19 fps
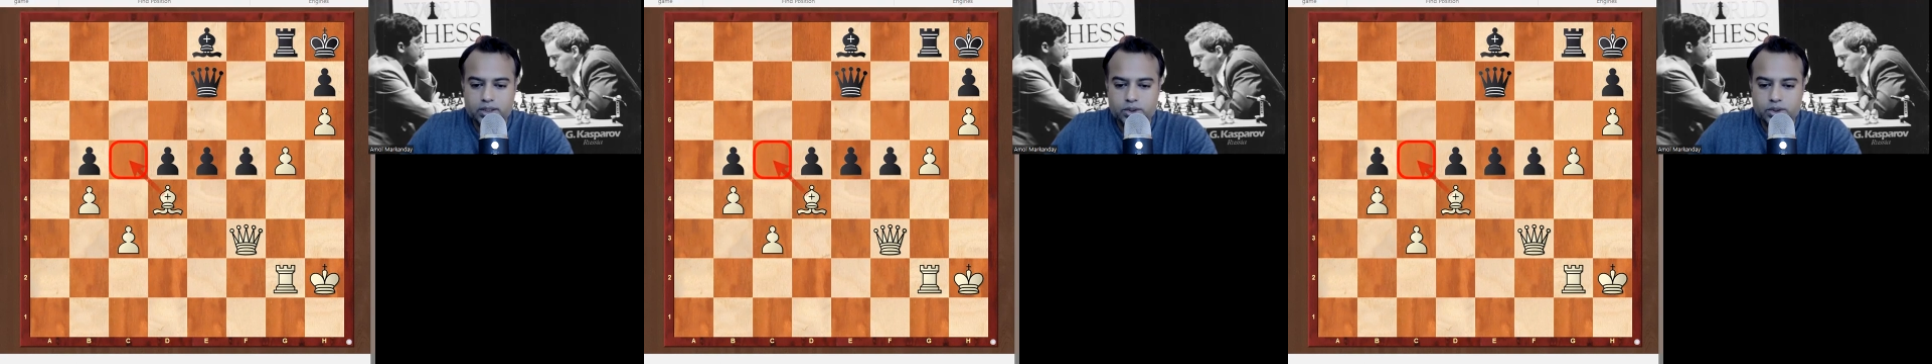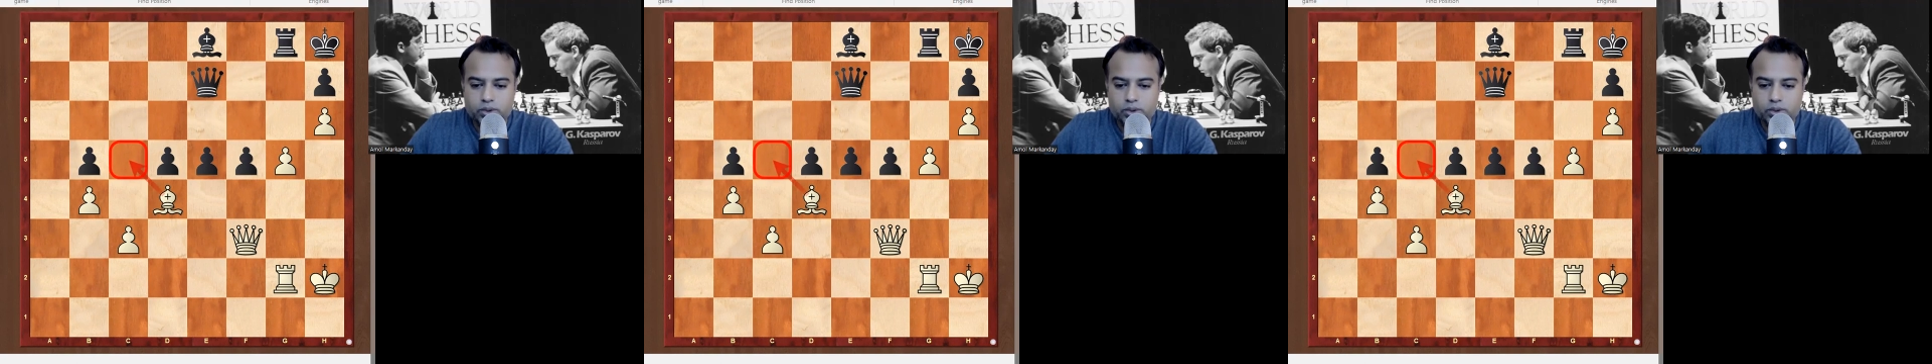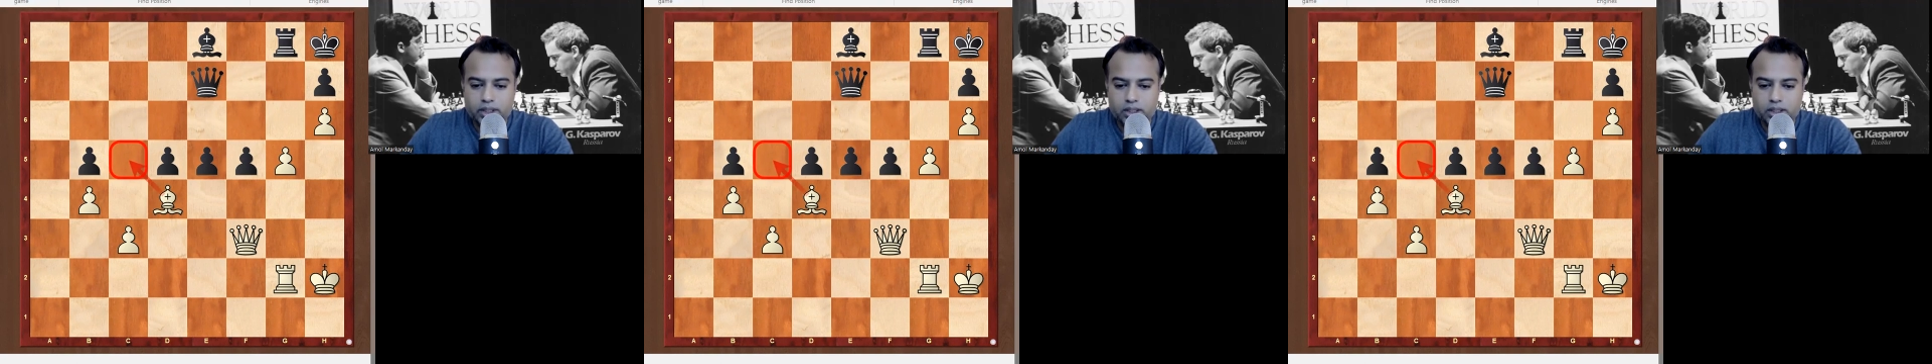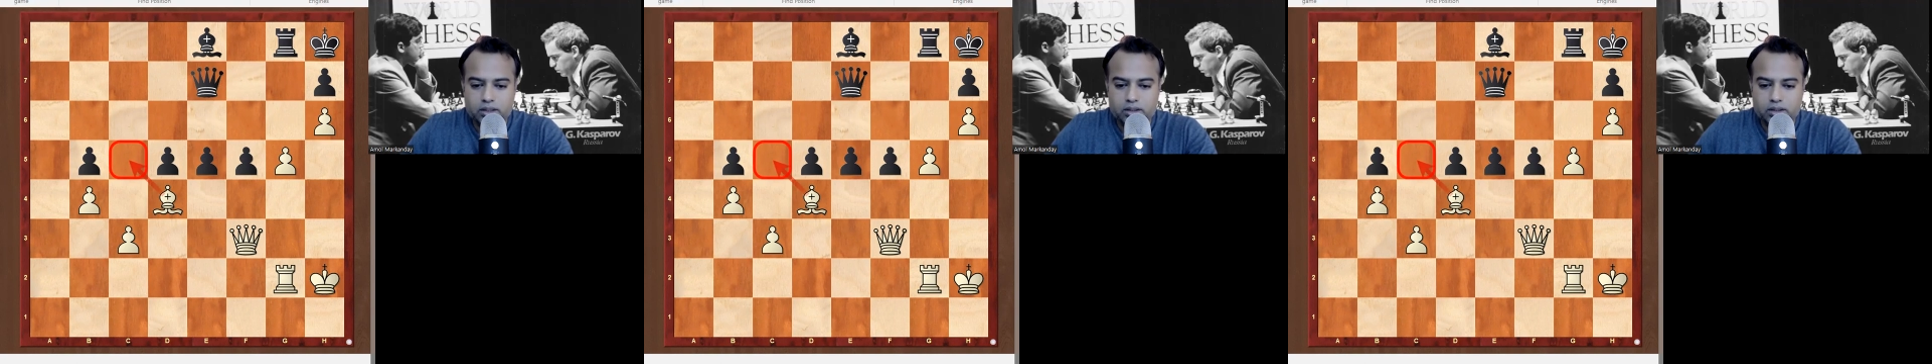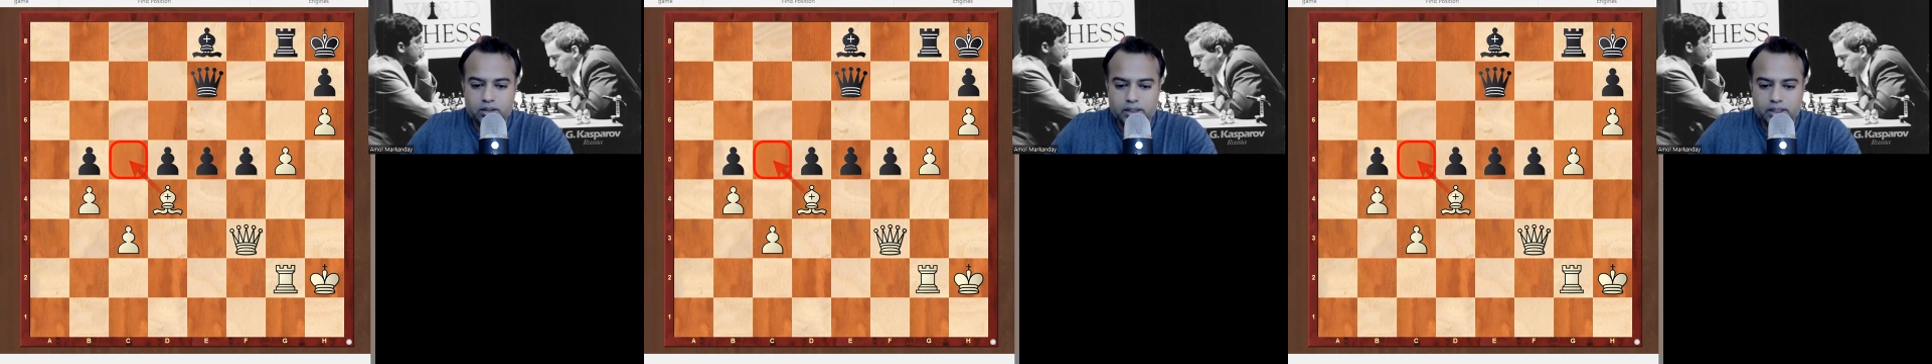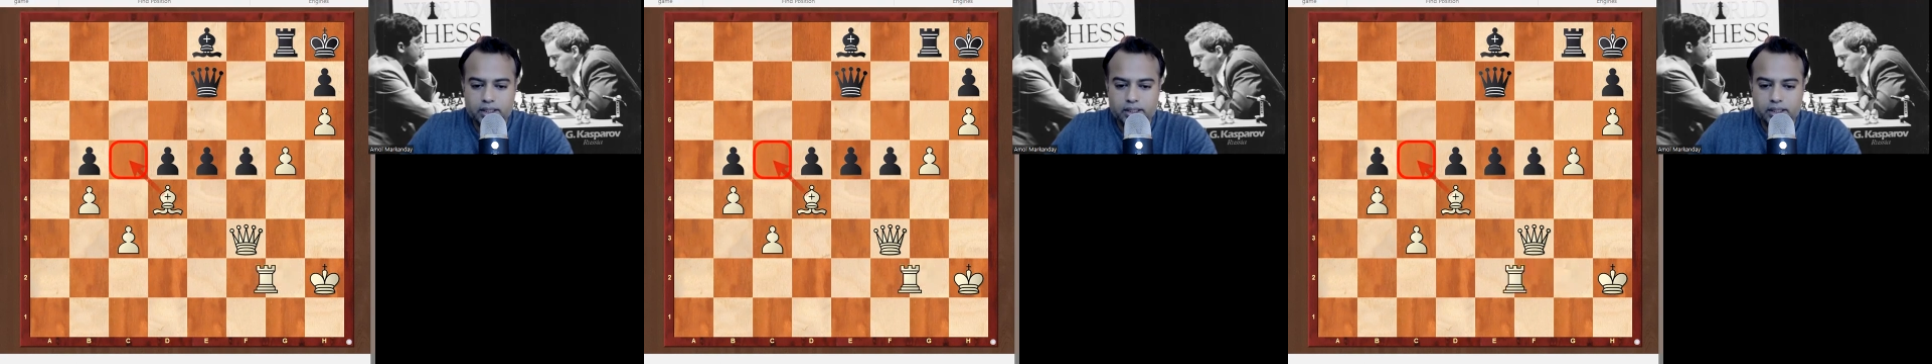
So here